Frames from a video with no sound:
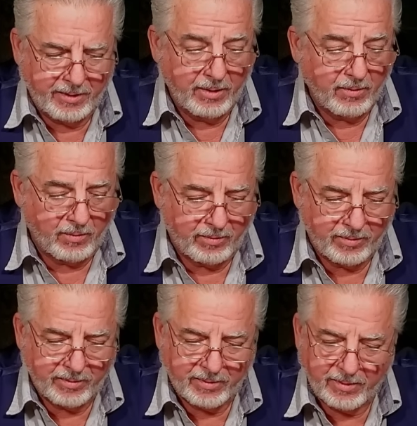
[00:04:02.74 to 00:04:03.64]
Oh,
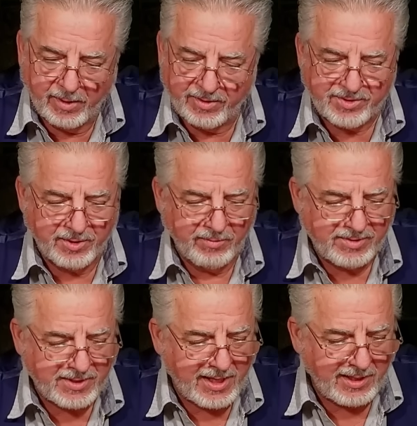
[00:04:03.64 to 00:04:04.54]
on a
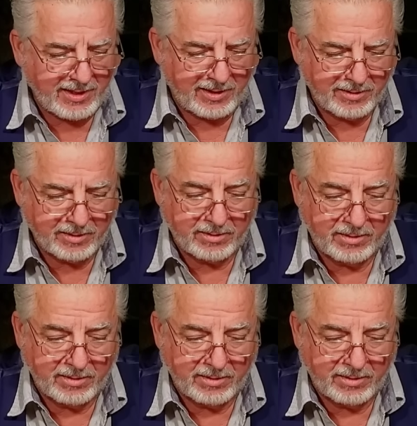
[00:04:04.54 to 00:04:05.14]
Series 80,